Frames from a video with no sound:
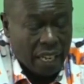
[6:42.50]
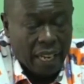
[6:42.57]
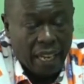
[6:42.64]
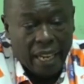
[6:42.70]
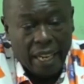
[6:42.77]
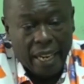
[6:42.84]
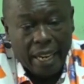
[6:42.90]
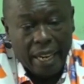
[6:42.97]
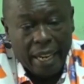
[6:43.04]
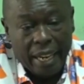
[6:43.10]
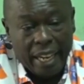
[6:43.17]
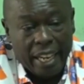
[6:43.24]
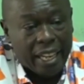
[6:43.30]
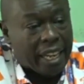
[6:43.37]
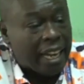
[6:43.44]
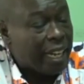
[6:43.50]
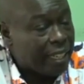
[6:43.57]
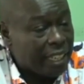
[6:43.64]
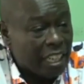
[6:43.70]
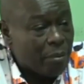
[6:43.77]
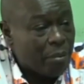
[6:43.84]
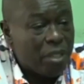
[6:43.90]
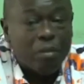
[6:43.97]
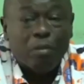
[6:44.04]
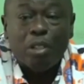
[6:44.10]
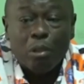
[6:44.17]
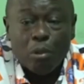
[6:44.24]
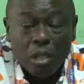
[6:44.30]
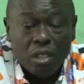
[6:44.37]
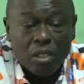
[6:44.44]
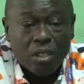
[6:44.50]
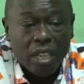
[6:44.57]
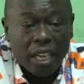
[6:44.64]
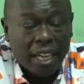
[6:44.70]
and they guided me very well.